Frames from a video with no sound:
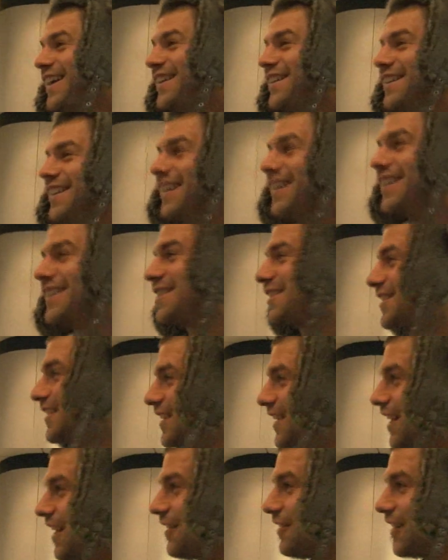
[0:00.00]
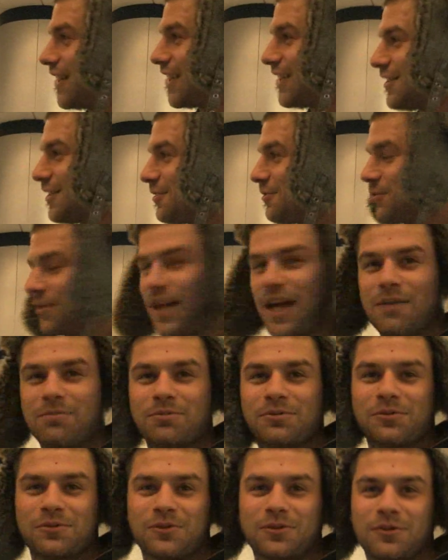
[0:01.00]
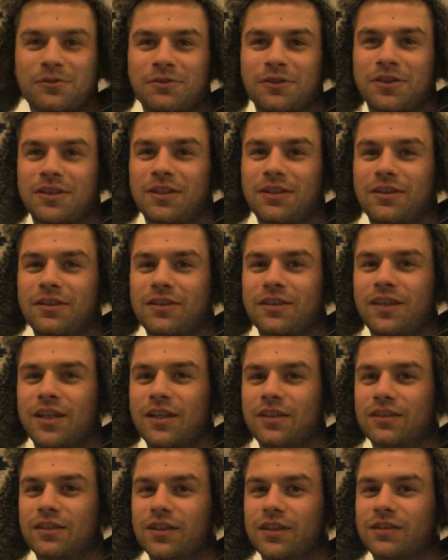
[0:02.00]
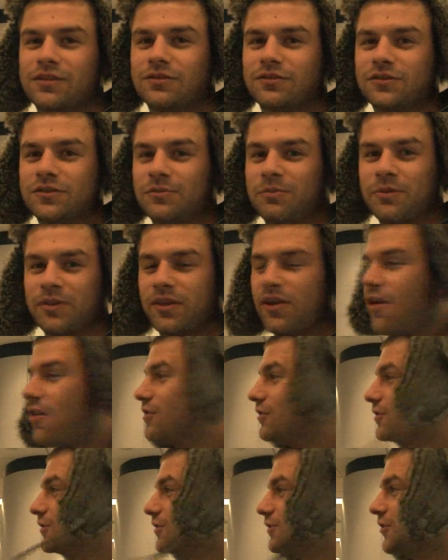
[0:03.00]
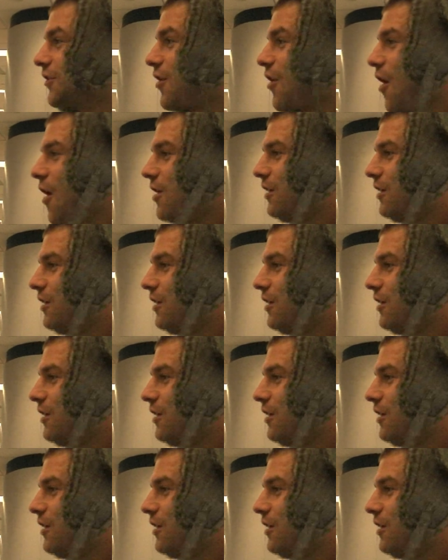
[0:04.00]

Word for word: Yeah, it's. I, I, guess that's what happens when you're a rookie in the NLL. Bunch of funny guys on this